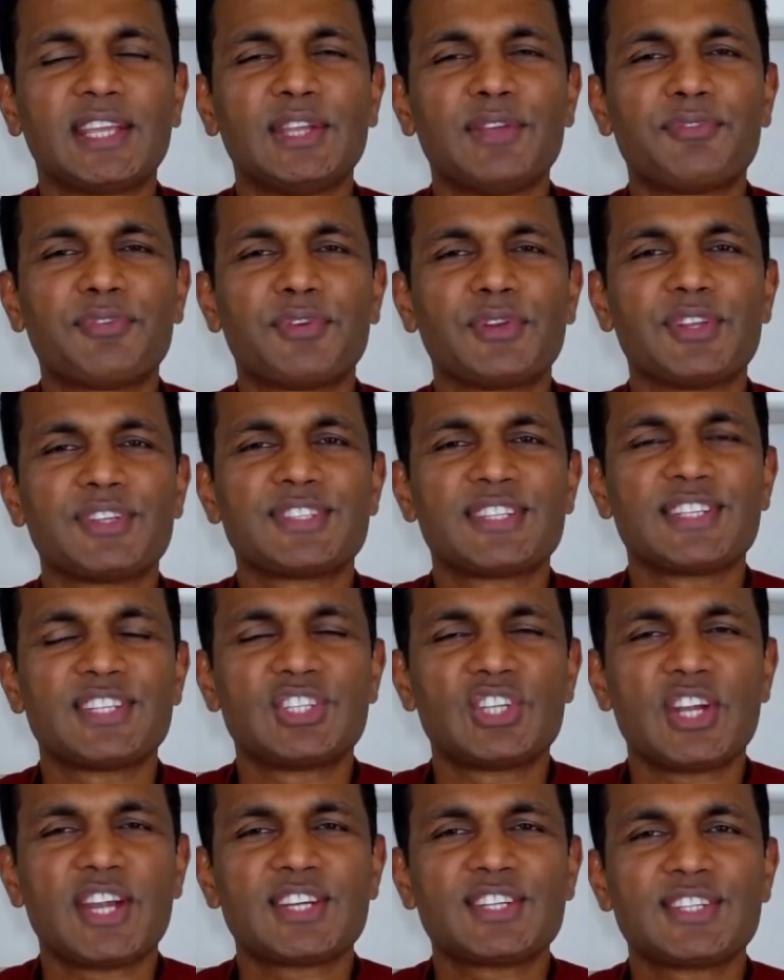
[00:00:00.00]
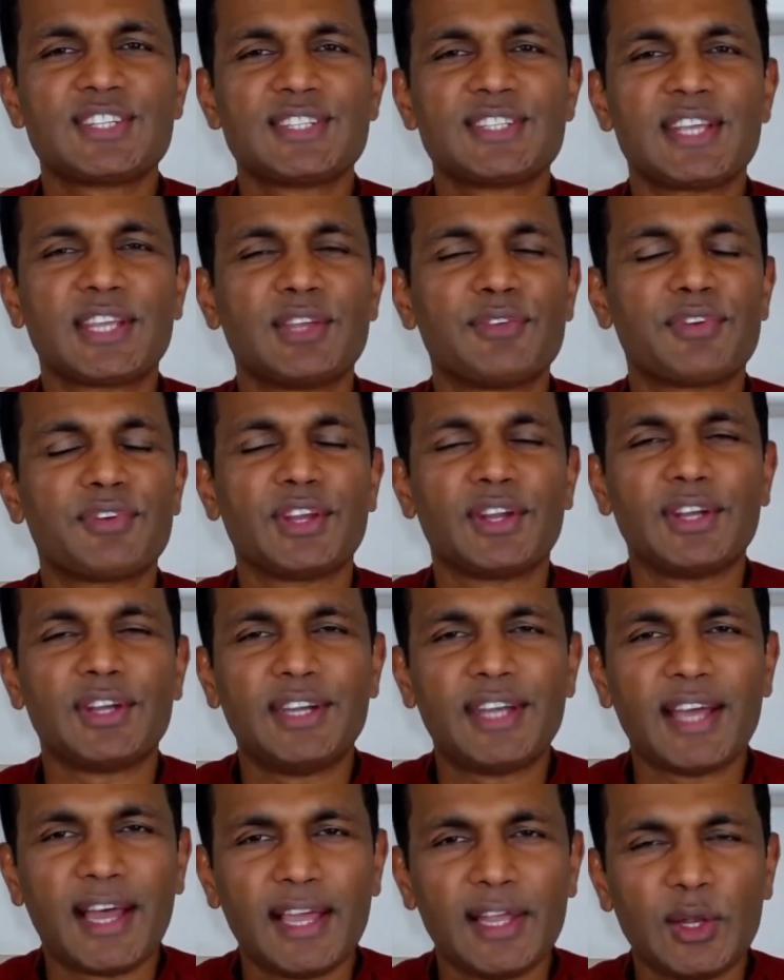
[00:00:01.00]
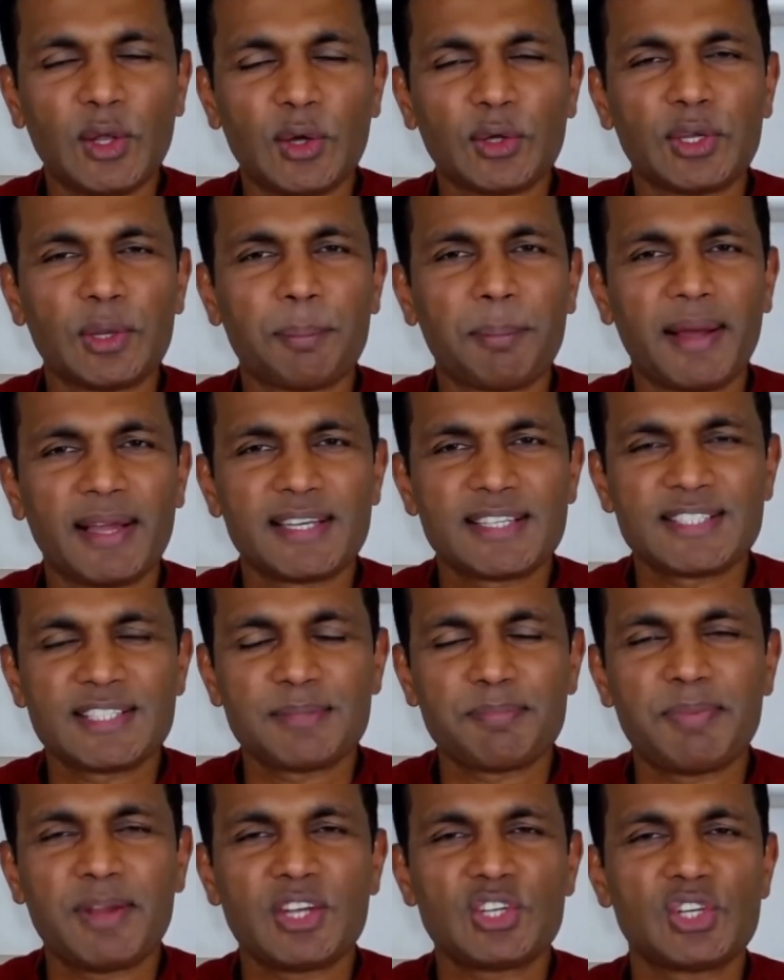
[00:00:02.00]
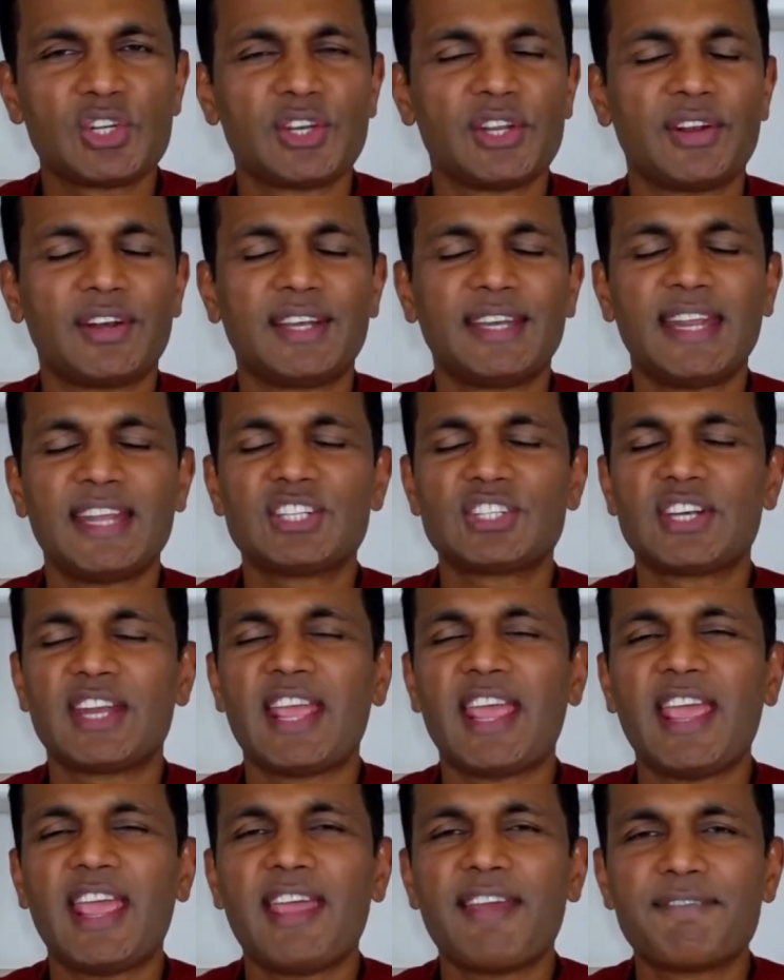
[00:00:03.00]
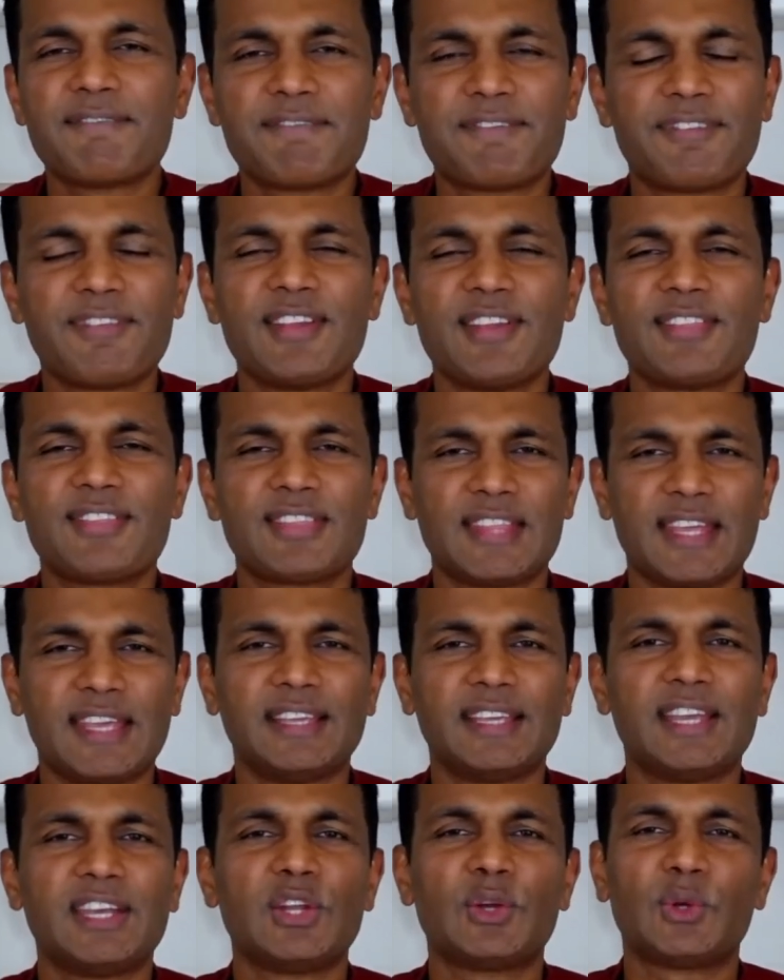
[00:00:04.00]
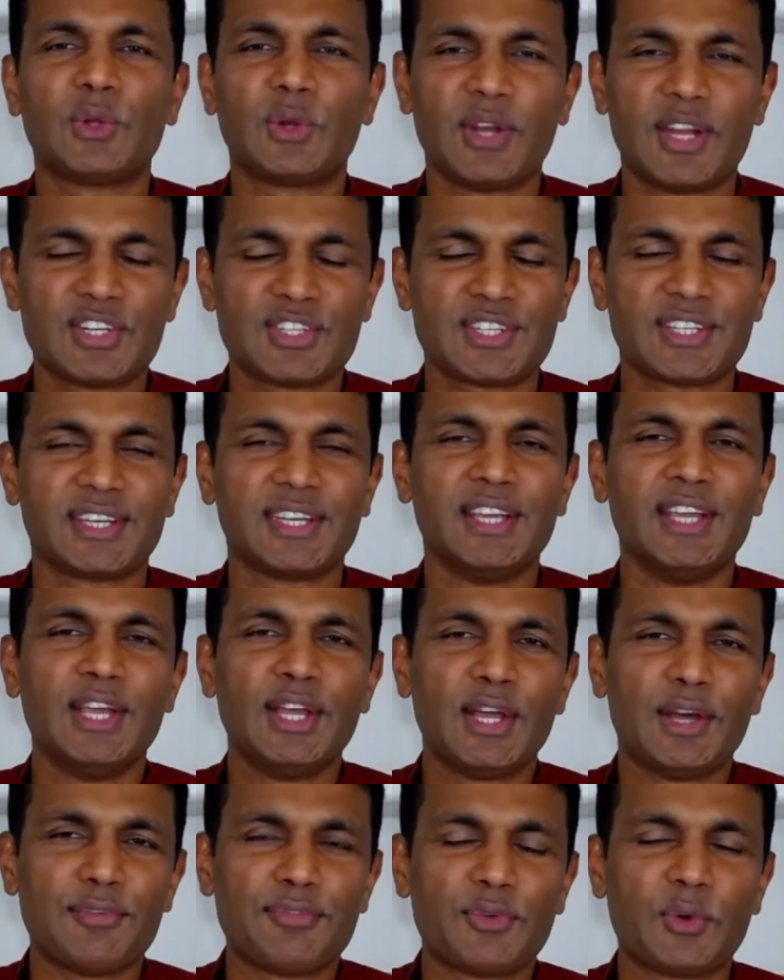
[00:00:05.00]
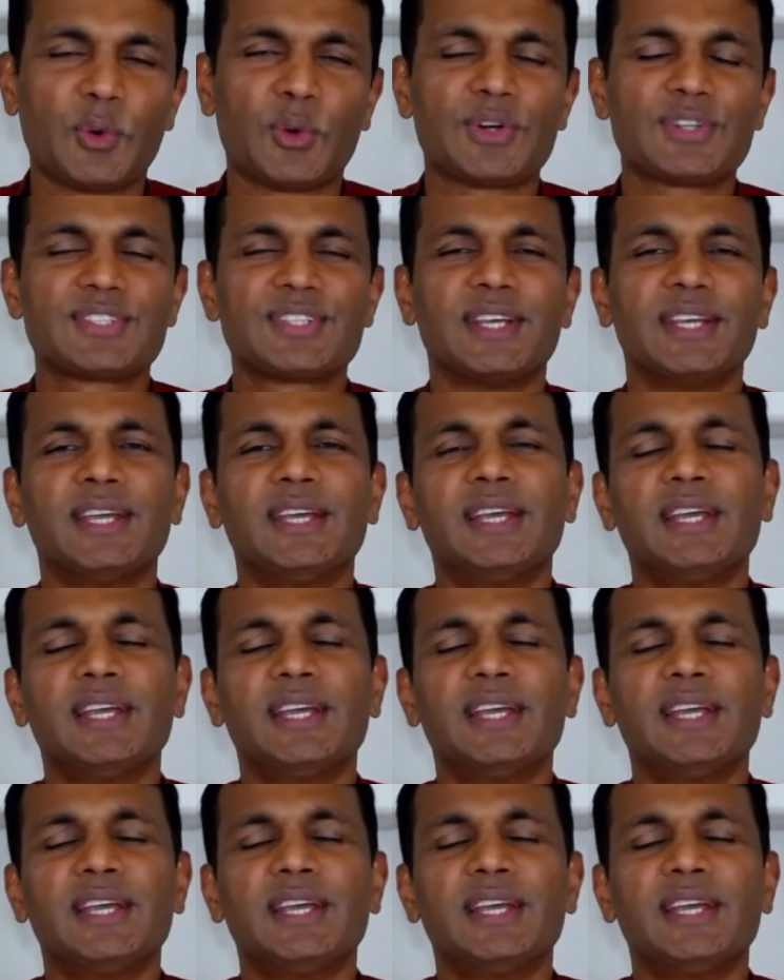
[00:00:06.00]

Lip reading: you for your suggestions. Thank you for your dialogue, your participation, your attention, everything, and your donation, of course.